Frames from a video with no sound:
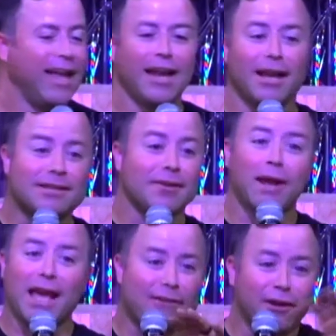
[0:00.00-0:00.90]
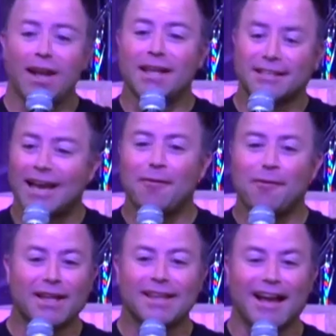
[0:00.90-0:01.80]
Listen, whatever you're going to say
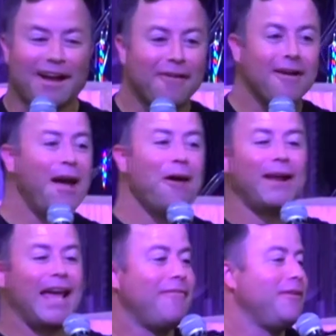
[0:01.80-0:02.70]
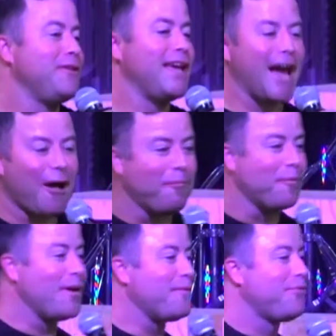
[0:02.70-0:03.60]
right now, whatever you need help
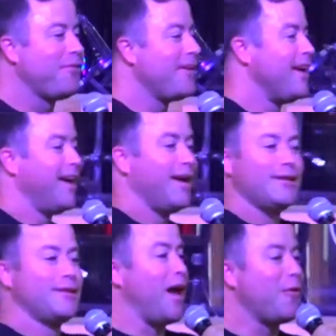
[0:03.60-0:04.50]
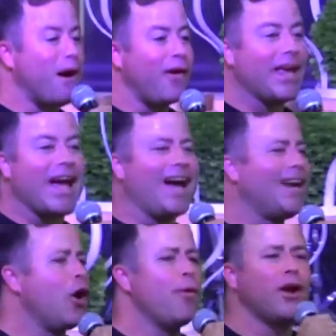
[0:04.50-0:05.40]
with, don't worry, I
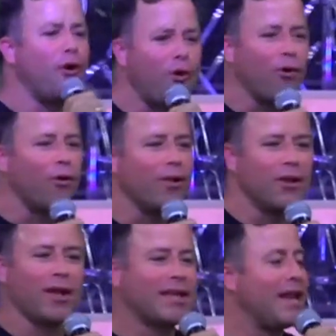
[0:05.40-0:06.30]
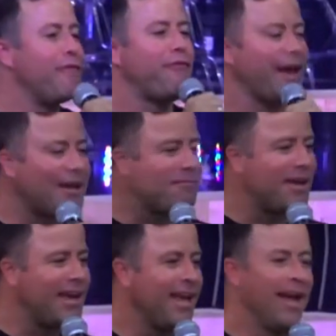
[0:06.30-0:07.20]
know it all. You're not going to offend
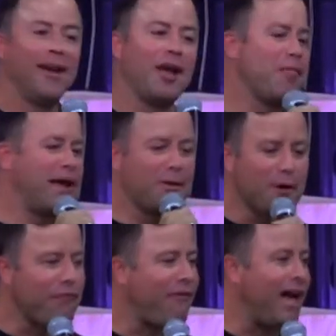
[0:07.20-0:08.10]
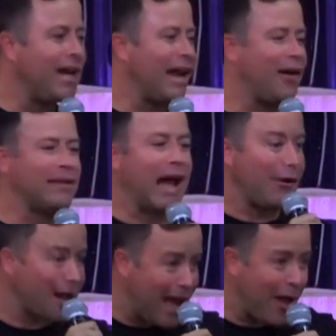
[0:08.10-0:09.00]
me. Nobody will find out. How
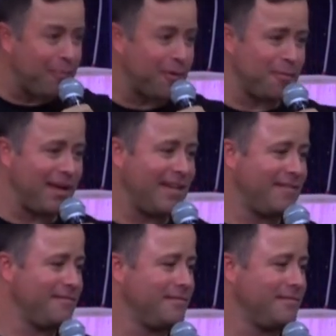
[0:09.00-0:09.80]
can I help you, man?